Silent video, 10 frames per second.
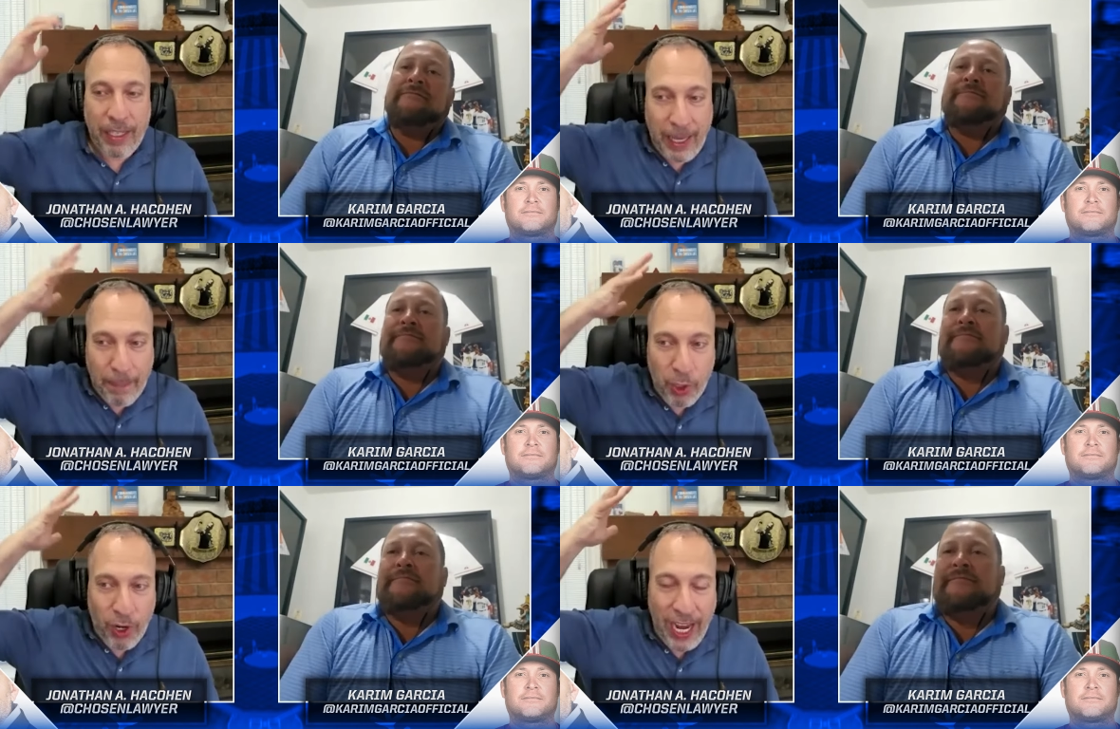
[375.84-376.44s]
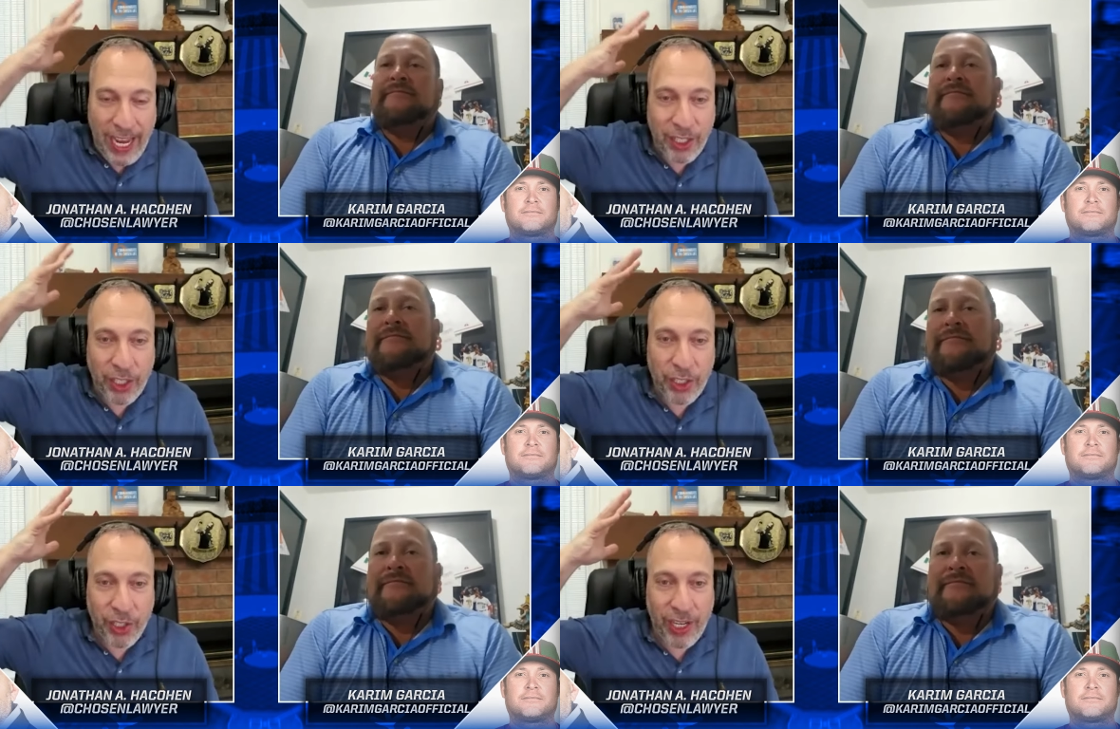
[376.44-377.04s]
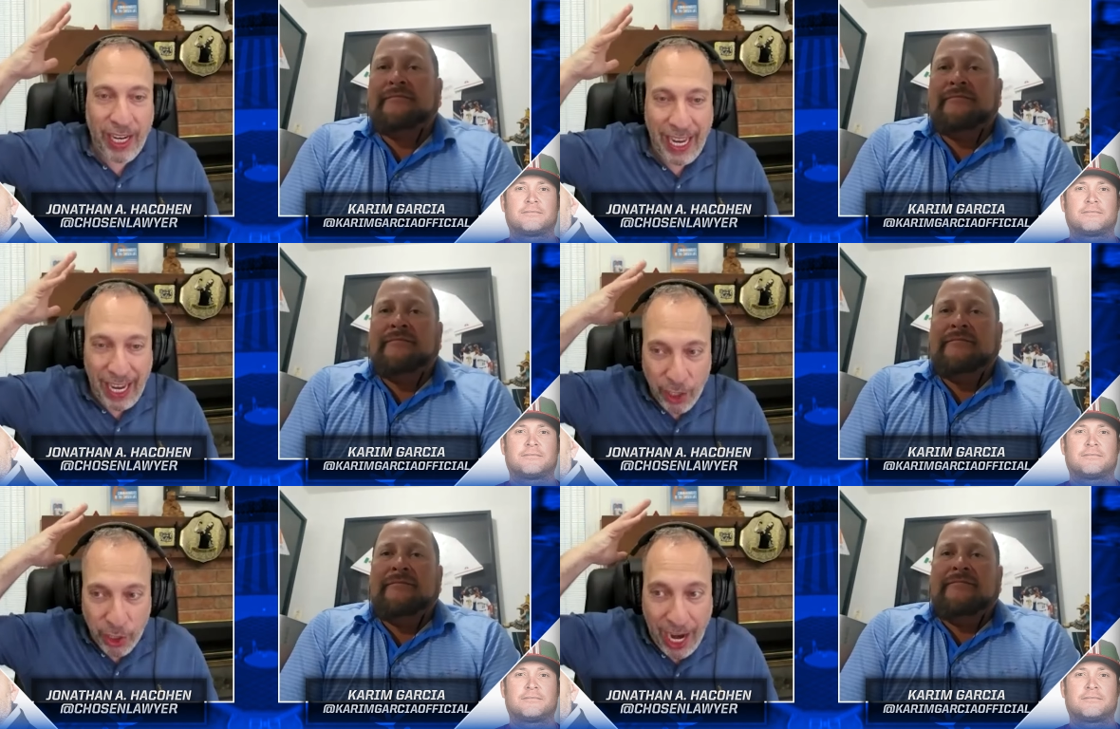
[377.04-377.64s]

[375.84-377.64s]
Speaker 1: keep your hand on your